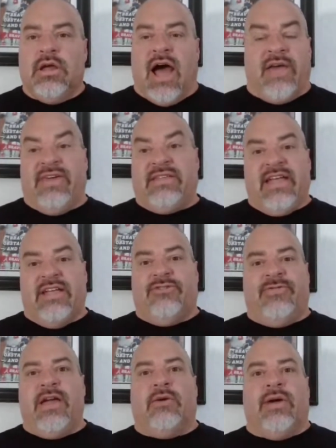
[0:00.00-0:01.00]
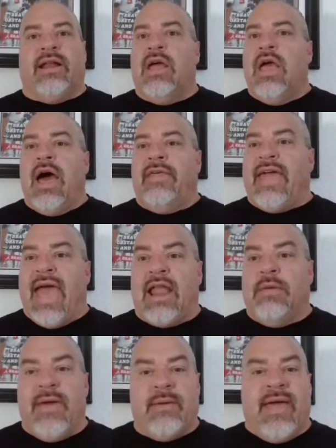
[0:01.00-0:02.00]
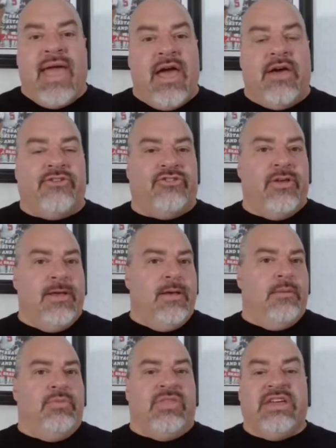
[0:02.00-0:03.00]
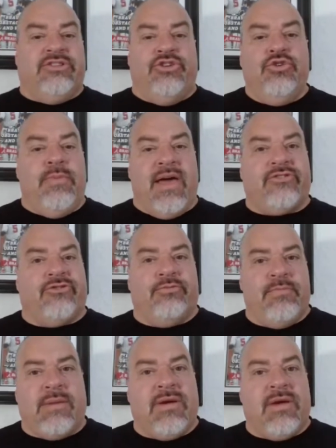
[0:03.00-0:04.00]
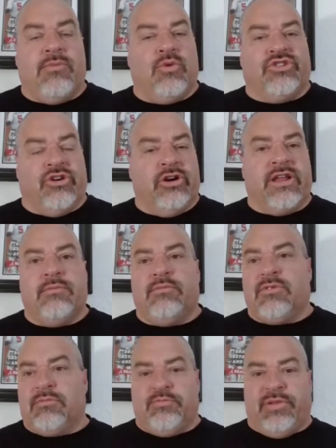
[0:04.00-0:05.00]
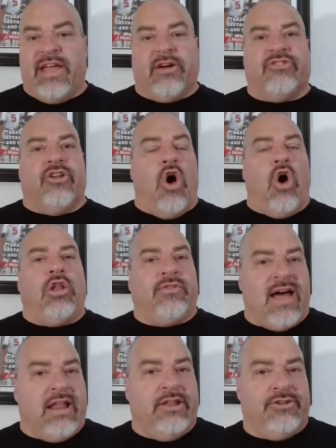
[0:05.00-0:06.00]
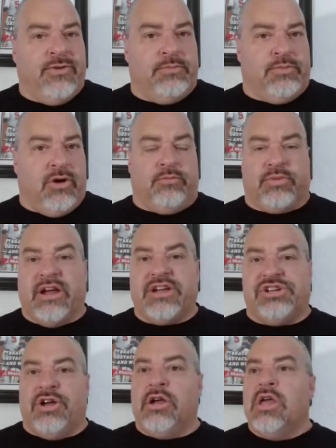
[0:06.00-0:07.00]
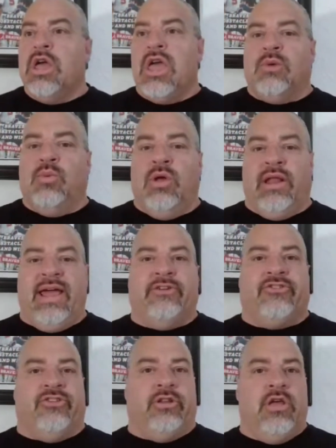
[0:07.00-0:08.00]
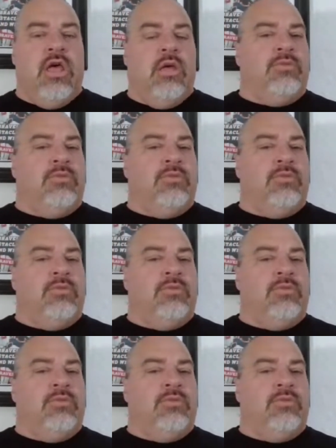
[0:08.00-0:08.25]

I think that's fair, right? I think Alabama has the two best, maybe returning players in all of college football, and Bryce Young and Will Anderson.